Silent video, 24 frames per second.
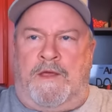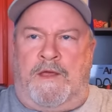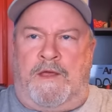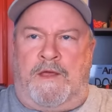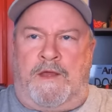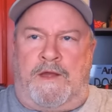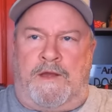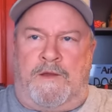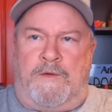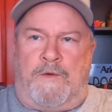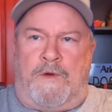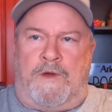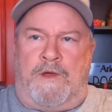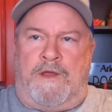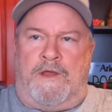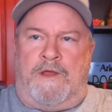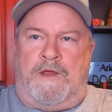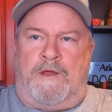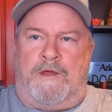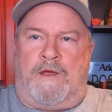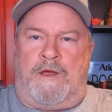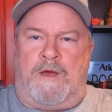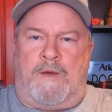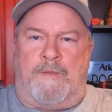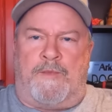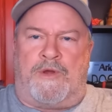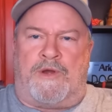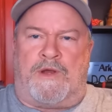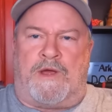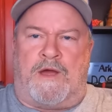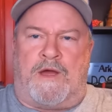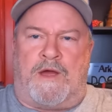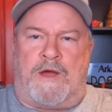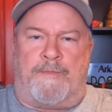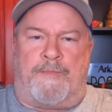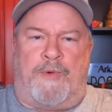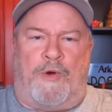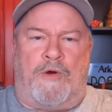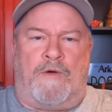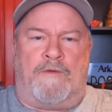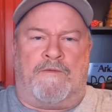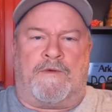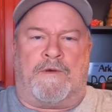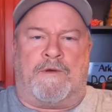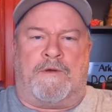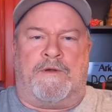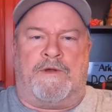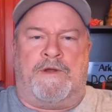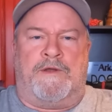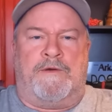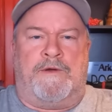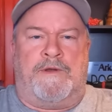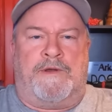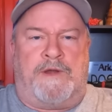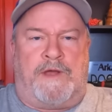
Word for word: Anyway, I'm going to hop over and do